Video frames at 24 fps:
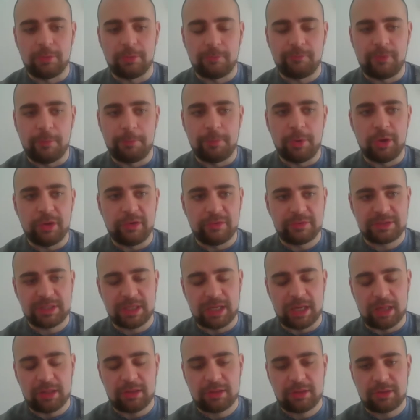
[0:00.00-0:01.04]
for both
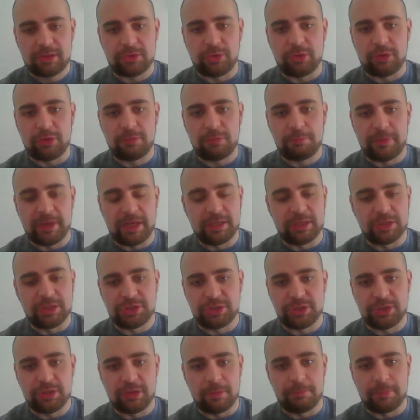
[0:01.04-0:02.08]
tests, you spit in a
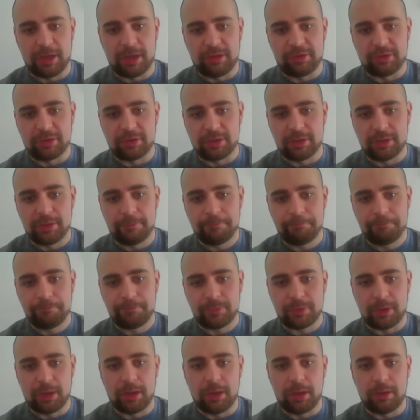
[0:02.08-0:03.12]
tube, basically.
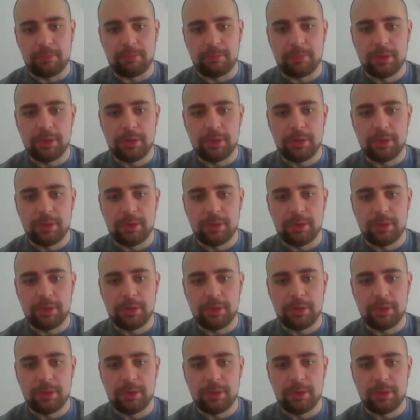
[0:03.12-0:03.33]
Um,